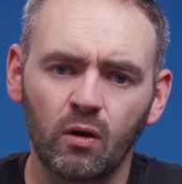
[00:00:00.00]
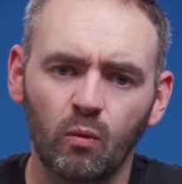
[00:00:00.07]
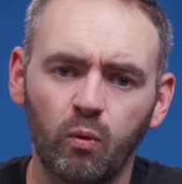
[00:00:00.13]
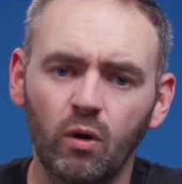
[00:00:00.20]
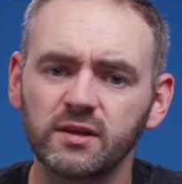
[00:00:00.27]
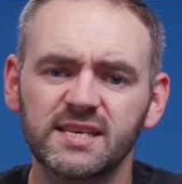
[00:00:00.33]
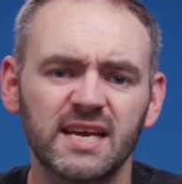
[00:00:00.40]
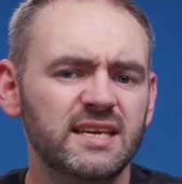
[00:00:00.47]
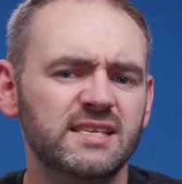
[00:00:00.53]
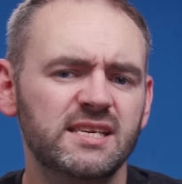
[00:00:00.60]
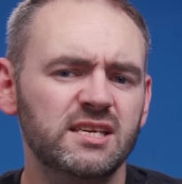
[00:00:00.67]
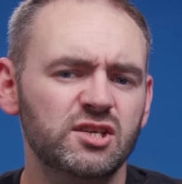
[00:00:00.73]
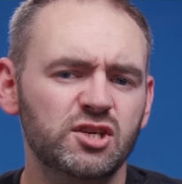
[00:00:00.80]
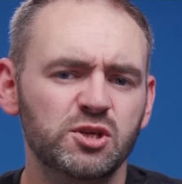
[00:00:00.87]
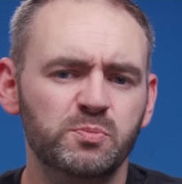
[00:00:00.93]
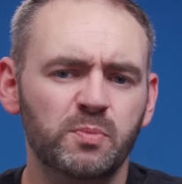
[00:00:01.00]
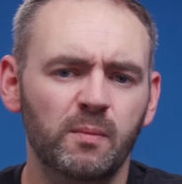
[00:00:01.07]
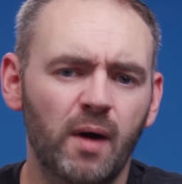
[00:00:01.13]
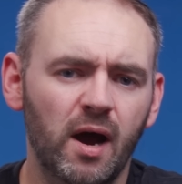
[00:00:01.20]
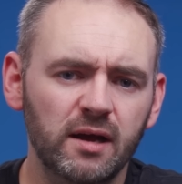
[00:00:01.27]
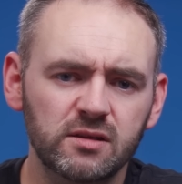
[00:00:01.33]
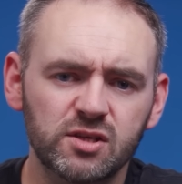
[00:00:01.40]
What 8 inches per
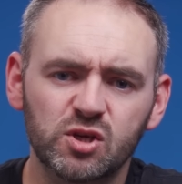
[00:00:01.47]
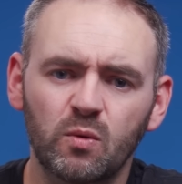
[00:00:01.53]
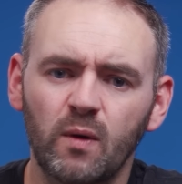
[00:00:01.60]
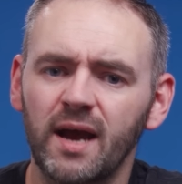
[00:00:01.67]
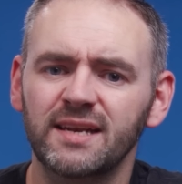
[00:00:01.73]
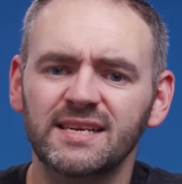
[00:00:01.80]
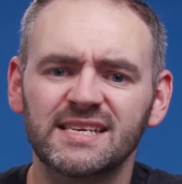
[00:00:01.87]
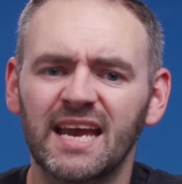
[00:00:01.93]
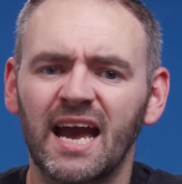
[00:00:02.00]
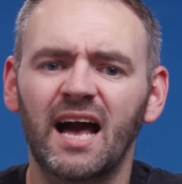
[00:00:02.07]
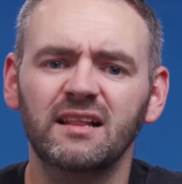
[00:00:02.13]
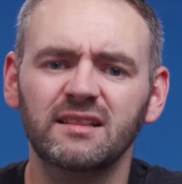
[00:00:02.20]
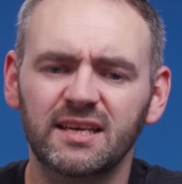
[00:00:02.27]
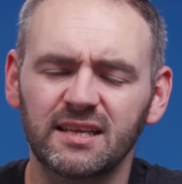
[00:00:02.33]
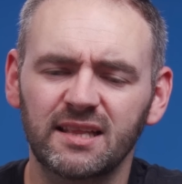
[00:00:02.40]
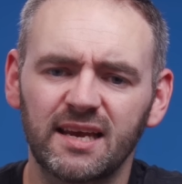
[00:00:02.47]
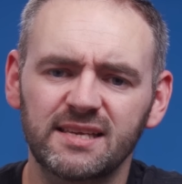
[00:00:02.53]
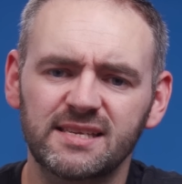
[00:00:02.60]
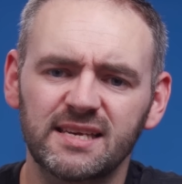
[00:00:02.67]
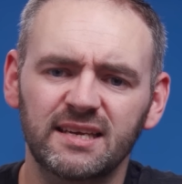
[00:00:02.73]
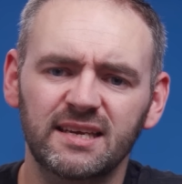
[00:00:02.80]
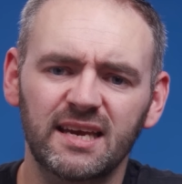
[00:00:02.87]
mile squared is
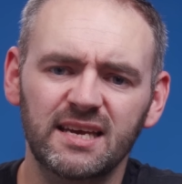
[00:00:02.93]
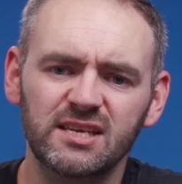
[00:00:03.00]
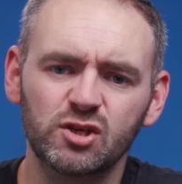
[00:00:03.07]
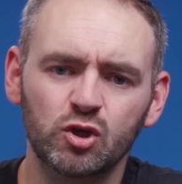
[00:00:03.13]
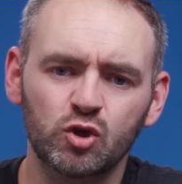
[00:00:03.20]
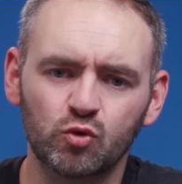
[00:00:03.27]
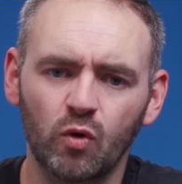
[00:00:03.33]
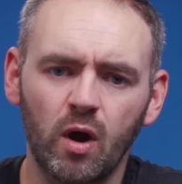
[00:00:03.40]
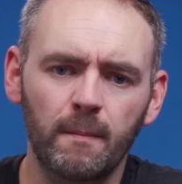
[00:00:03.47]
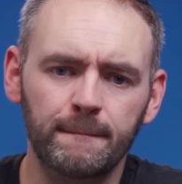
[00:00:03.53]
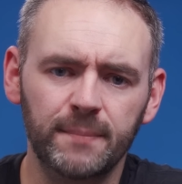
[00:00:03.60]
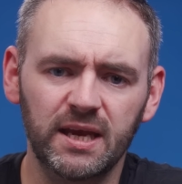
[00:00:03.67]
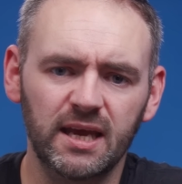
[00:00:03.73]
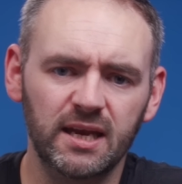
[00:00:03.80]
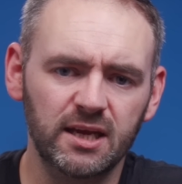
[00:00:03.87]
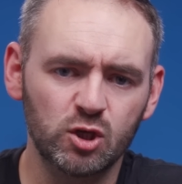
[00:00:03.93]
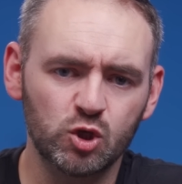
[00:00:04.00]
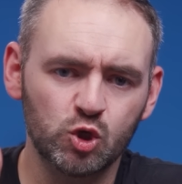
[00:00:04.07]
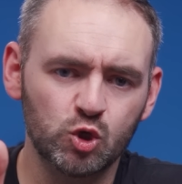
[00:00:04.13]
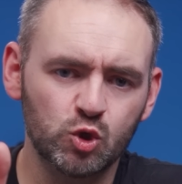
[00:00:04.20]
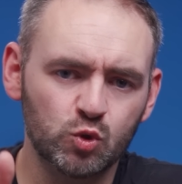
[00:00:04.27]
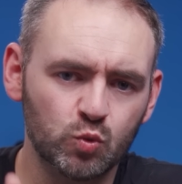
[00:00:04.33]
calculating is a drop beginning
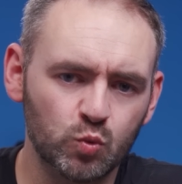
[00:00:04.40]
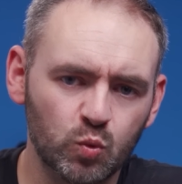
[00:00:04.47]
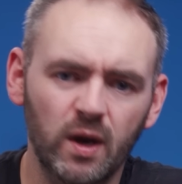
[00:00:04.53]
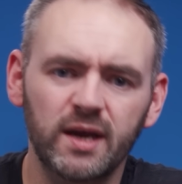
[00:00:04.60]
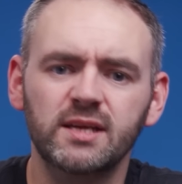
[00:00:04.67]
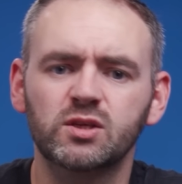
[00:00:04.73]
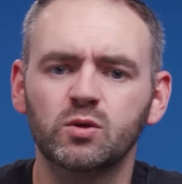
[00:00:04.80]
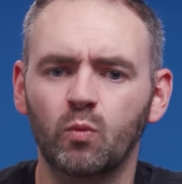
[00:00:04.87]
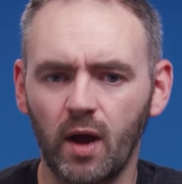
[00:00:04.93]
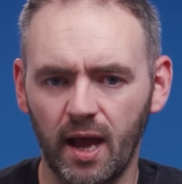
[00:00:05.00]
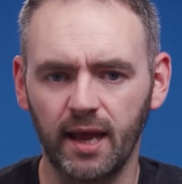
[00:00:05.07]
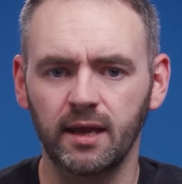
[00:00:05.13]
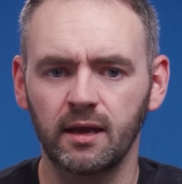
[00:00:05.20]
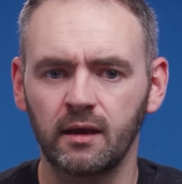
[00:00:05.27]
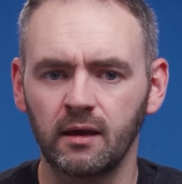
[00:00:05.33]
straight away.